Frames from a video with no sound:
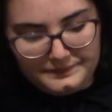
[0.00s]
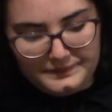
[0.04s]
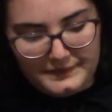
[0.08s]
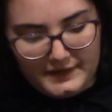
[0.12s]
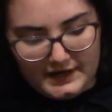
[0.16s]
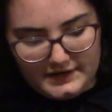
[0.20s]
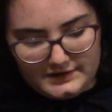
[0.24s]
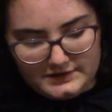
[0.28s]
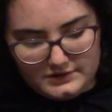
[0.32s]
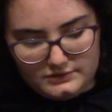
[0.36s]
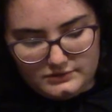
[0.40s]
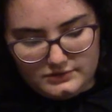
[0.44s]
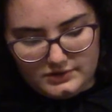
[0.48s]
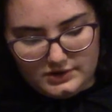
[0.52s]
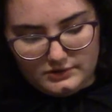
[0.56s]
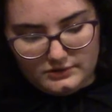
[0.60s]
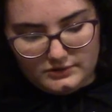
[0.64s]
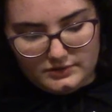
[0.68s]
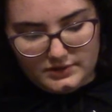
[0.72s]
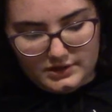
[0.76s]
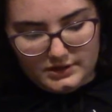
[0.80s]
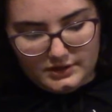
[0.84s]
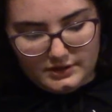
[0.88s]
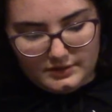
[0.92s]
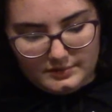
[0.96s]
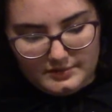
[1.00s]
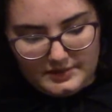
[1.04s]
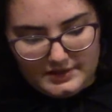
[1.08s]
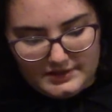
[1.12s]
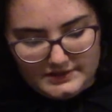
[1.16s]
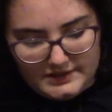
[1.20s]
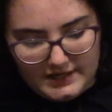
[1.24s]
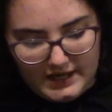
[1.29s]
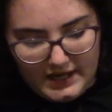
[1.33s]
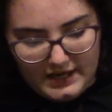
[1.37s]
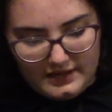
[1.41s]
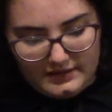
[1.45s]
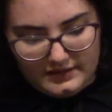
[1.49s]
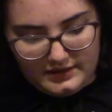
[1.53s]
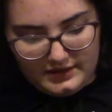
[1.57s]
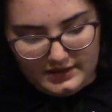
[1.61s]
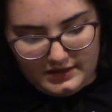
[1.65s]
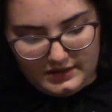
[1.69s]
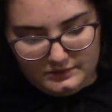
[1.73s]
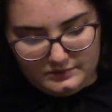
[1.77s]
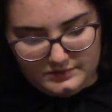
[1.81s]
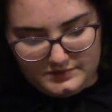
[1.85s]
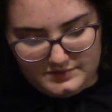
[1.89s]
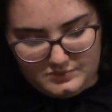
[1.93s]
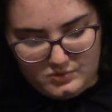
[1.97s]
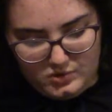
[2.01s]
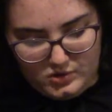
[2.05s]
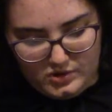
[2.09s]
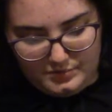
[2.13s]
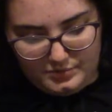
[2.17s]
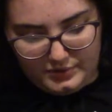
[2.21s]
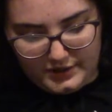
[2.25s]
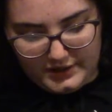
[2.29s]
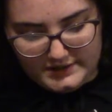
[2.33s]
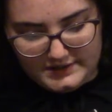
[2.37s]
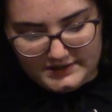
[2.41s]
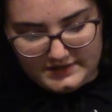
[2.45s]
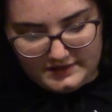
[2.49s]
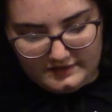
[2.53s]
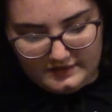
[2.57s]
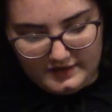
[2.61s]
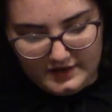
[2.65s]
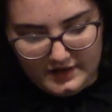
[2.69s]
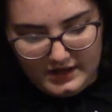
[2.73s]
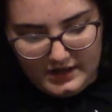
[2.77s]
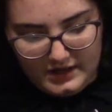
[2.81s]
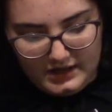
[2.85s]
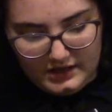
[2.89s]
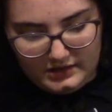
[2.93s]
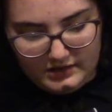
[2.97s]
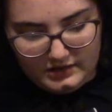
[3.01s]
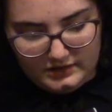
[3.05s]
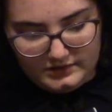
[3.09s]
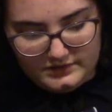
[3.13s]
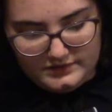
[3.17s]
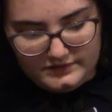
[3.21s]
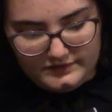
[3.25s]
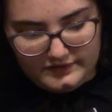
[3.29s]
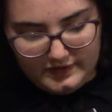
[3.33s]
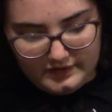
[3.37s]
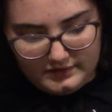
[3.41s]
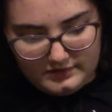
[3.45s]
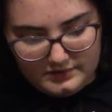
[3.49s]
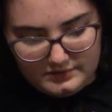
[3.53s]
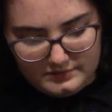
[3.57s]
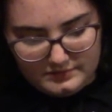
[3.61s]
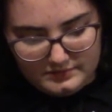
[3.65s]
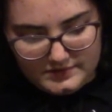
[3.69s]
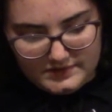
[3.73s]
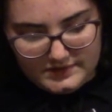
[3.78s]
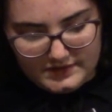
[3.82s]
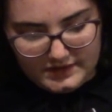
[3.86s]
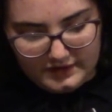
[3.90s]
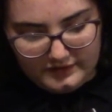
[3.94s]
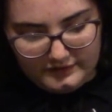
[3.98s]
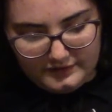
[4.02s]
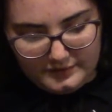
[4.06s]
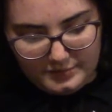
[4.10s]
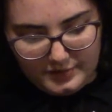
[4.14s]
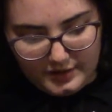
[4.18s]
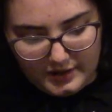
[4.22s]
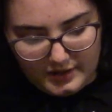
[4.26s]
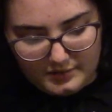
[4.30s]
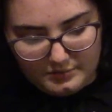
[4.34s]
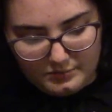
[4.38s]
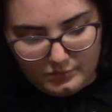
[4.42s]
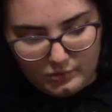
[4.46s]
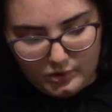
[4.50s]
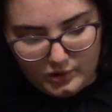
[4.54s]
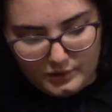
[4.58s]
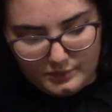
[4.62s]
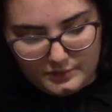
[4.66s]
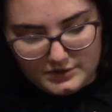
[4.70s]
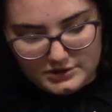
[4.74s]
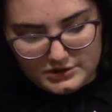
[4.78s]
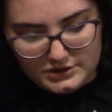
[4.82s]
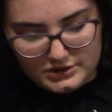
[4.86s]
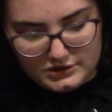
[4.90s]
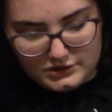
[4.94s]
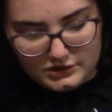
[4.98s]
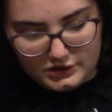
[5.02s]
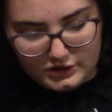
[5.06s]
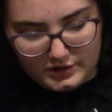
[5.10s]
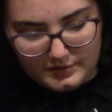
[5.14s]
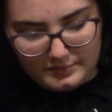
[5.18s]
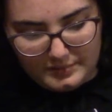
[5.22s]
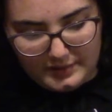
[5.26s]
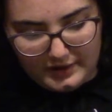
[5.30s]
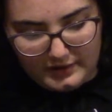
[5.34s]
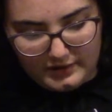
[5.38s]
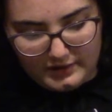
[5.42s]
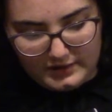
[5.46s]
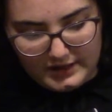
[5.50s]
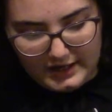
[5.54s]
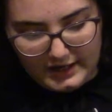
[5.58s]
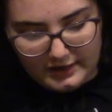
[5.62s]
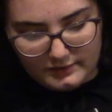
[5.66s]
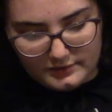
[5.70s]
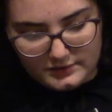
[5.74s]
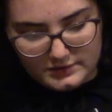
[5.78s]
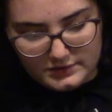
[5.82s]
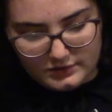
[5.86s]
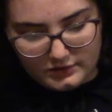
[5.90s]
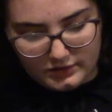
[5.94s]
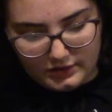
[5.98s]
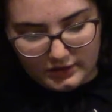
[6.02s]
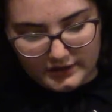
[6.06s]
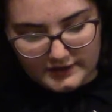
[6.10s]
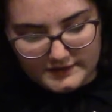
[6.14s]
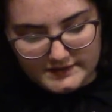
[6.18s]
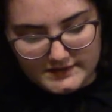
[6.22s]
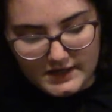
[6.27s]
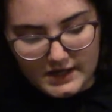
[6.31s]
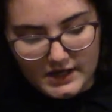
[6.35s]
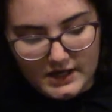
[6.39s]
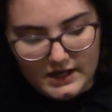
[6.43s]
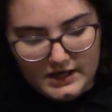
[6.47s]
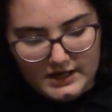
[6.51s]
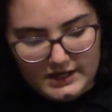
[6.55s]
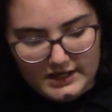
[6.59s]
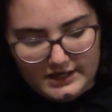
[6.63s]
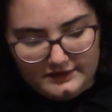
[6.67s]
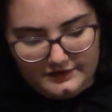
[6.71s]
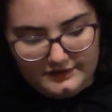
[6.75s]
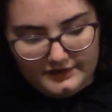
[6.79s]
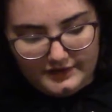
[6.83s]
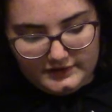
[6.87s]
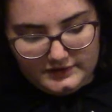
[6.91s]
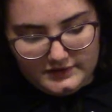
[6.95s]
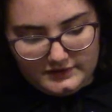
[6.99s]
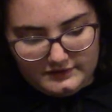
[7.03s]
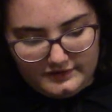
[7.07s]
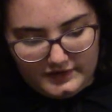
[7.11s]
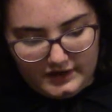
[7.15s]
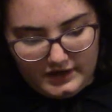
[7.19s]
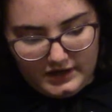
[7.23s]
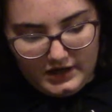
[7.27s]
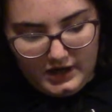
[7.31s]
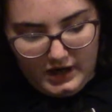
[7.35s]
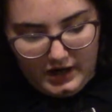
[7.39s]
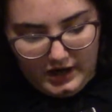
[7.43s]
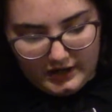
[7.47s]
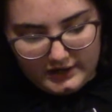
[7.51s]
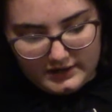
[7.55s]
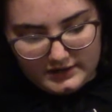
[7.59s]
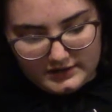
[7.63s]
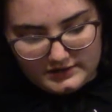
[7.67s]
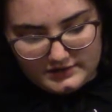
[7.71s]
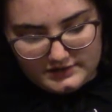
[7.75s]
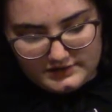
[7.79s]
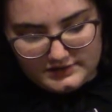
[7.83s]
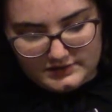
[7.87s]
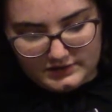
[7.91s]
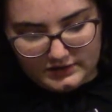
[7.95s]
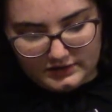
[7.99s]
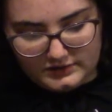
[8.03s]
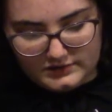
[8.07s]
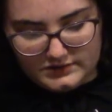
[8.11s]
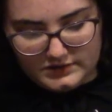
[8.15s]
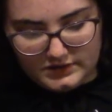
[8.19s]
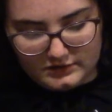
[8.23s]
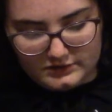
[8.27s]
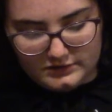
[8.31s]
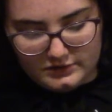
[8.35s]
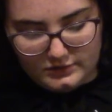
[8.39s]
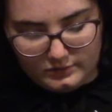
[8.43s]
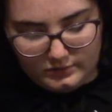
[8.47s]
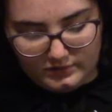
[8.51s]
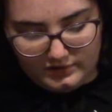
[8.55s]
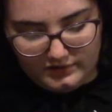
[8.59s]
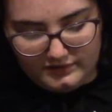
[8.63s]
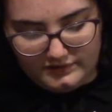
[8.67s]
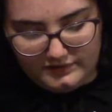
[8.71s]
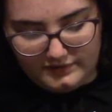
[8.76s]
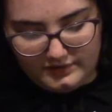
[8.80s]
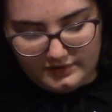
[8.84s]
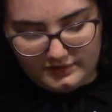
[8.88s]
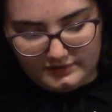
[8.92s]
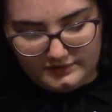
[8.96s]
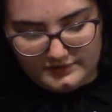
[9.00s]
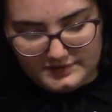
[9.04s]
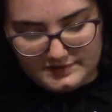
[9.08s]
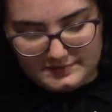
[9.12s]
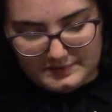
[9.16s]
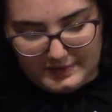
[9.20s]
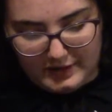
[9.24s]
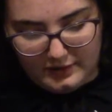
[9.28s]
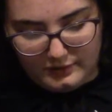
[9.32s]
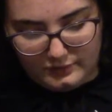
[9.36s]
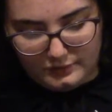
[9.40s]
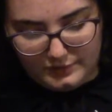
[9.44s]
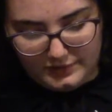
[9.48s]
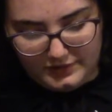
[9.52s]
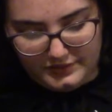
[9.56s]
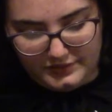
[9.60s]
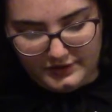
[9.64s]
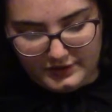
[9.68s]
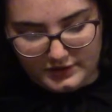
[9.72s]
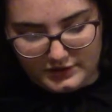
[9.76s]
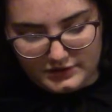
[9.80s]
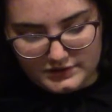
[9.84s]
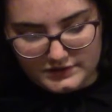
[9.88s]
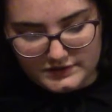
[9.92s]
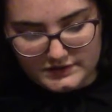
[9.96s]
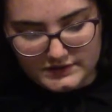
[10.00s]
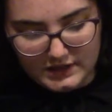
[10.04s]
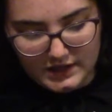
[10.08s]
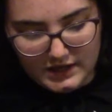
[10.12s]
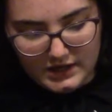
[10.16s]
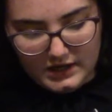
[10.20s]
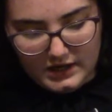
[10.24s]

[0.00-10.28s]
As it drew nearer midday, the heat was more oppressive, and Hans found himself upon a moor which it took about an hour to cross. He felt it very hot, and his tongue stuck to the roof of his mouth with thirst.